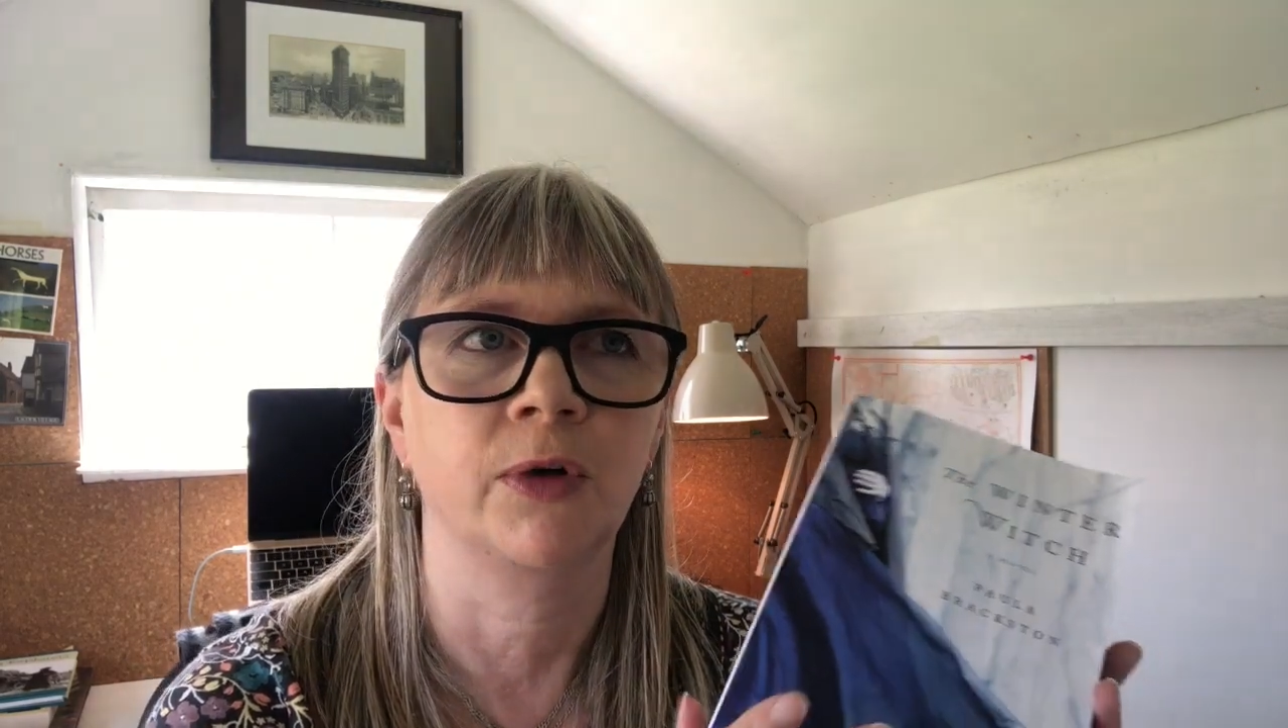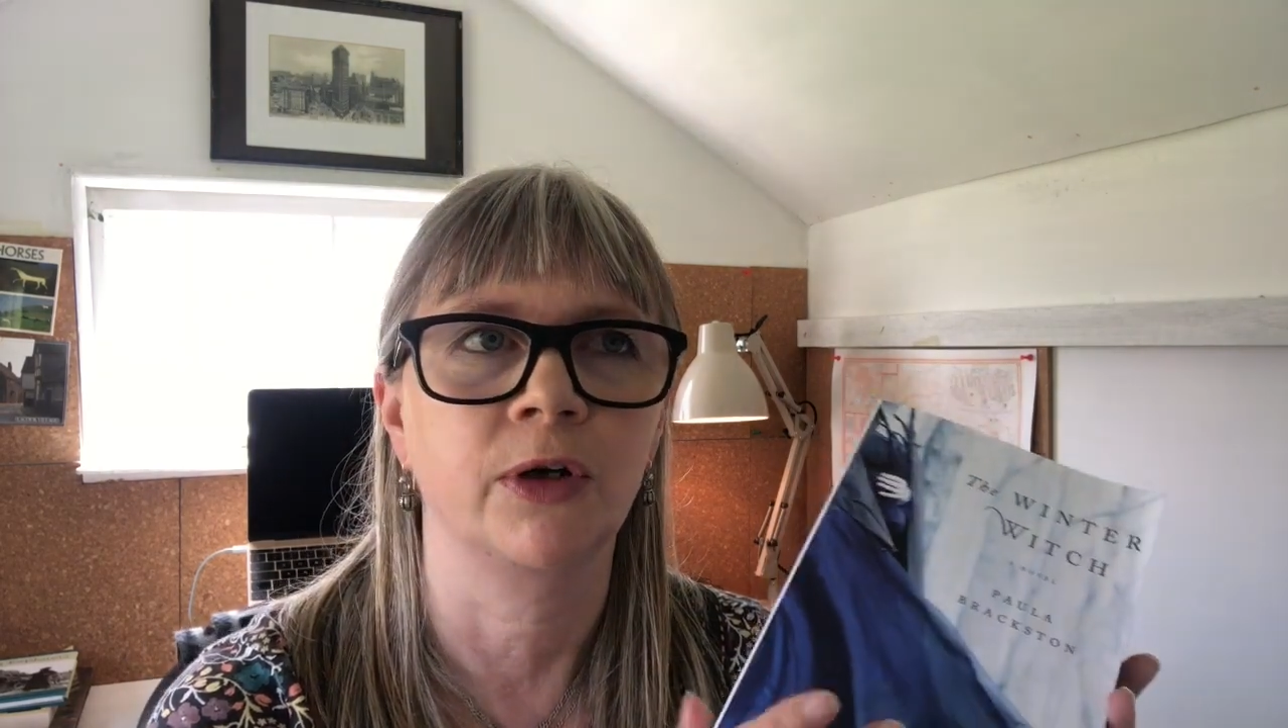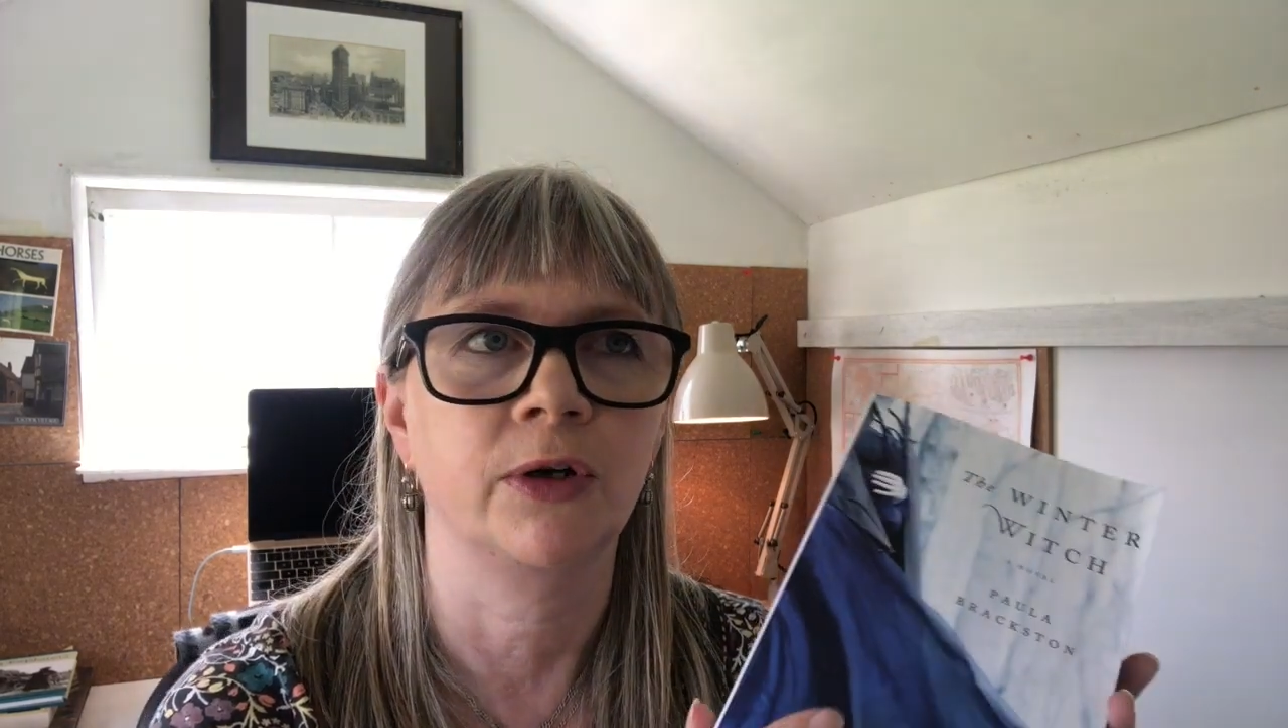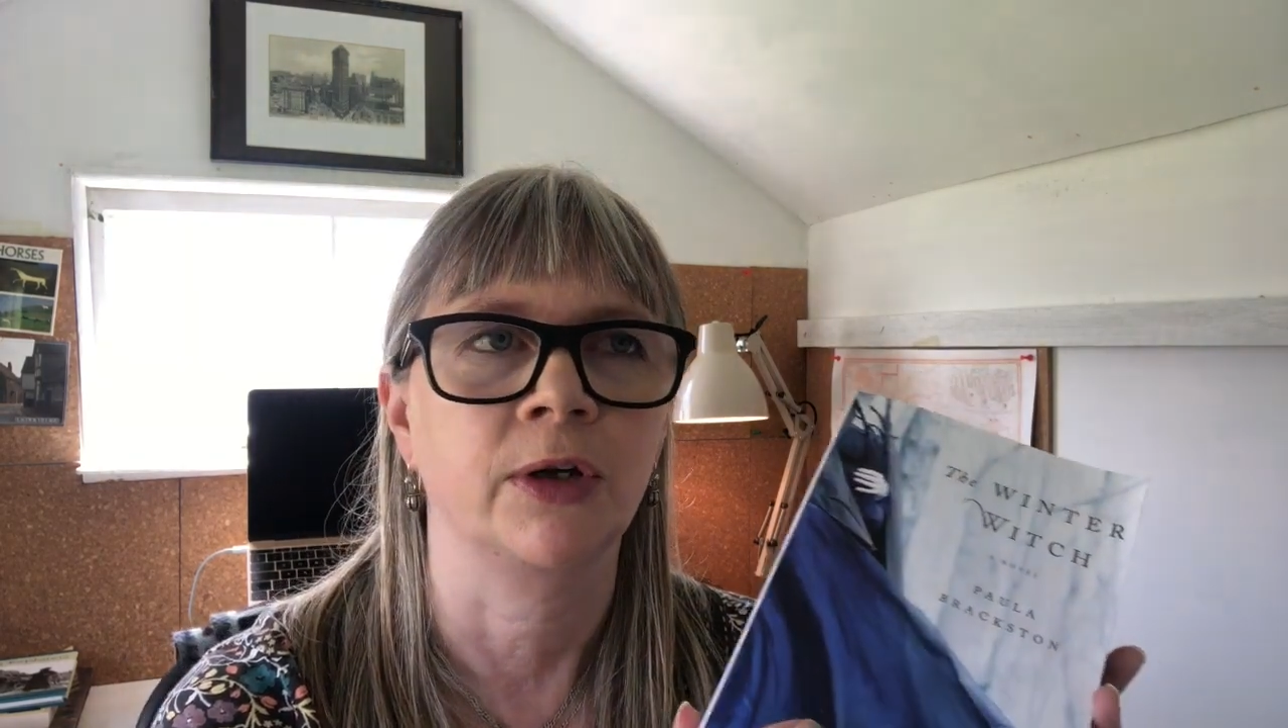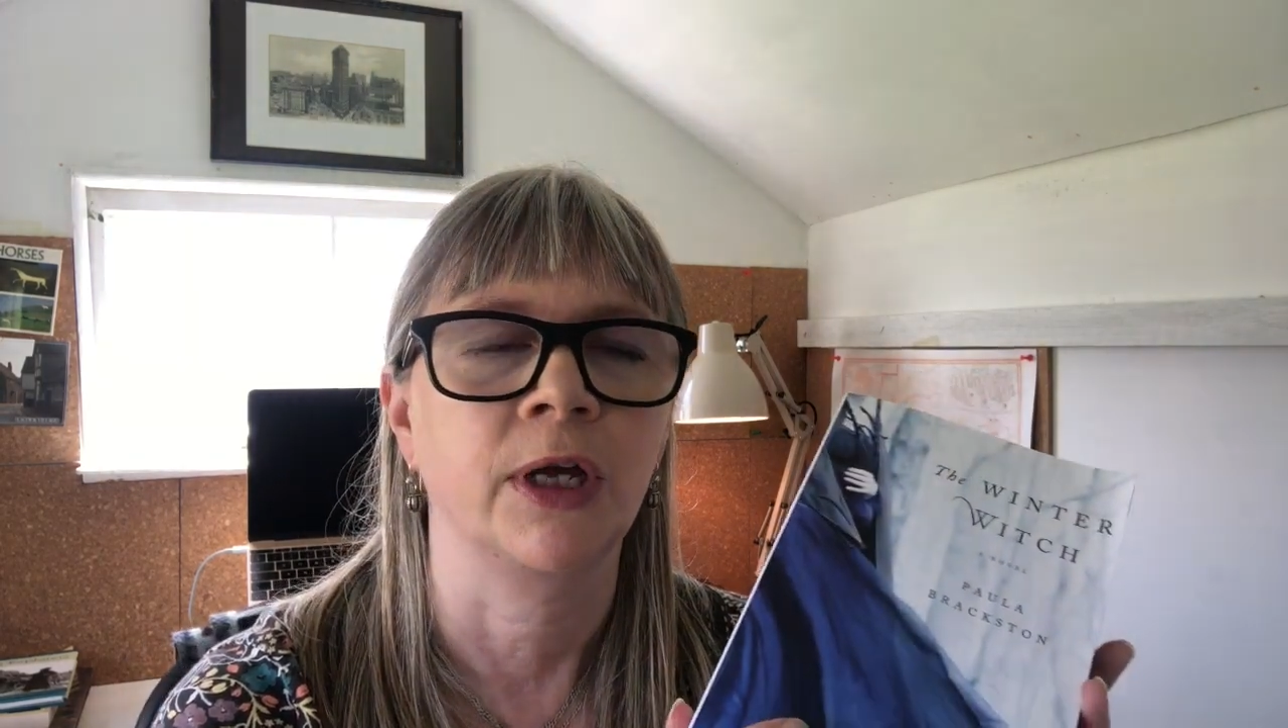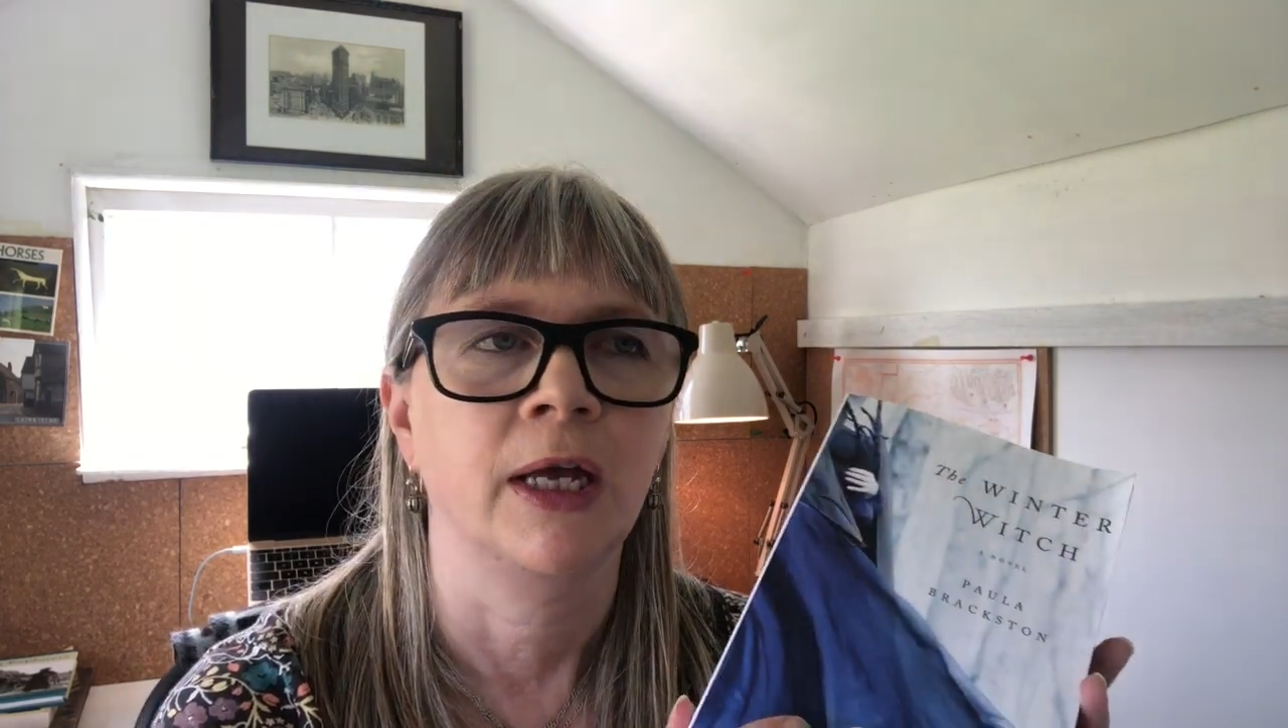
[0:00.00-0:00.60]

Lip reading: were